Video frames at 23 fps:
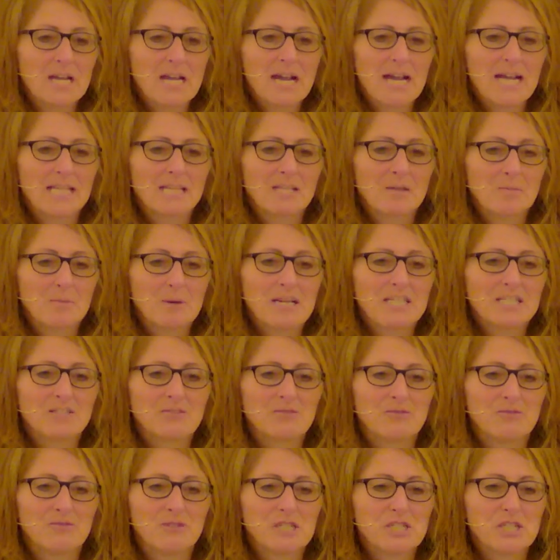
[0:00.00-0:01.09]
and the best
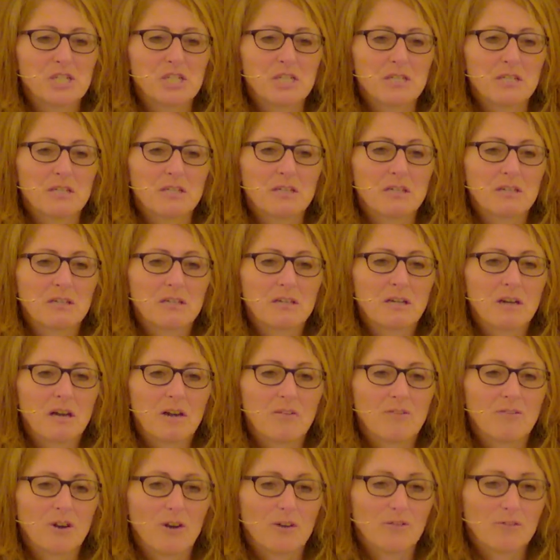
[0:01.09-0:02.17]
vision
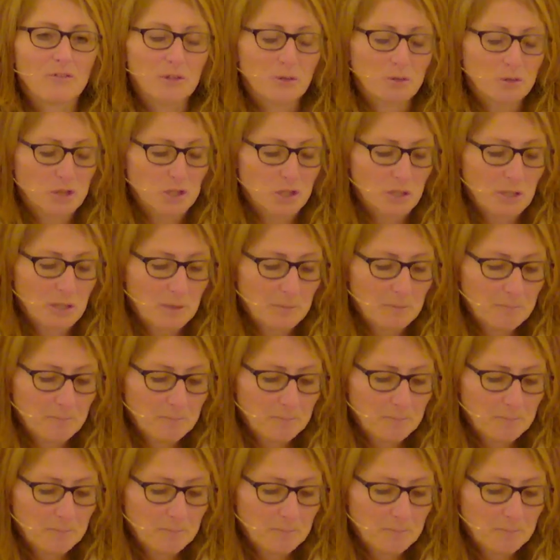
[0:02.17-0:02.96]
of our future.